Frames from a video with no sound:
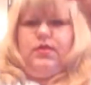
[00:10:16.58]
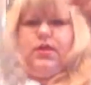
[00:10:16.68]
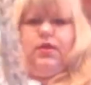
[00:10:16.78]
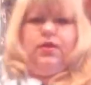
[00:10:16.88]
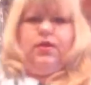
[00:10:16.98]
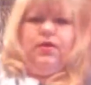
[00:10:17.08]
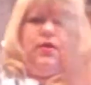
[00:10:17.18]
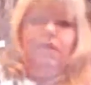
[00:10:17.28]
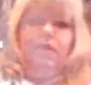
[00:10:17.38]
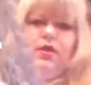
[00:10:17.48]
there
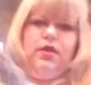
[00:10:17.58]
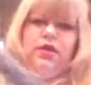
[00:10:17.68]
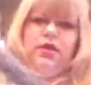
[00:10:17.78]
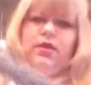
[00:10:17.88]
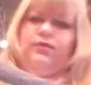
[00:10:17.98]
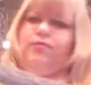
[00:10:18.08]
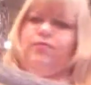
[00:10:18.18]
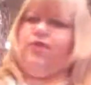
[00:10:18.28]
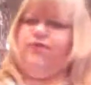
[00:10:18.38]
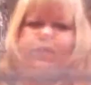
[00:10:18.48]
is
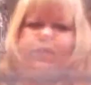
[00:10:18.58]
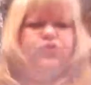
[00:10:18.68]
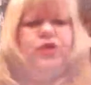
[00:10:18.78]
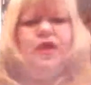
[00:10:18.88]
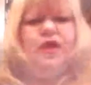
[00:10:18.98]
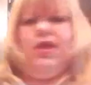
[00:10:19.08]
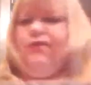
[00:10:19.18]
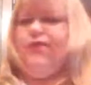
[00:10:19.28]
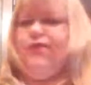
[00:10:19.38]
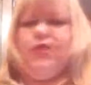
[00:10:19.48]
my finished. It
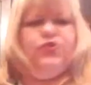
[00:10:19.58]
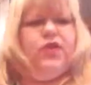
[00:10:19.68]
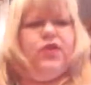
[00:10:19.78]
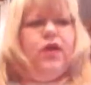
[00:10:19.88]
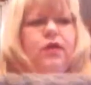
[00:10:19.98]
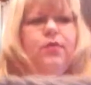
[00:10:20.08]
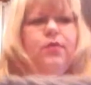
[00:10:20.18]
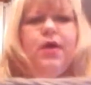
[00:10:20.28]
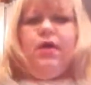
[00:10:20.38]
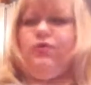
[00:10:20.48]
finished out
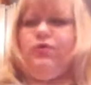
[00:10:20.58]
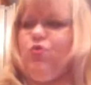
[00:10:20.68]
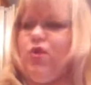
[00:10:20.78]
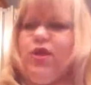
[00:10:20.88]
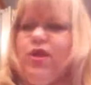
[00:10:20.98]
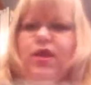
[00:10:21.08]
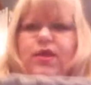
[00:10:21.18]
about 28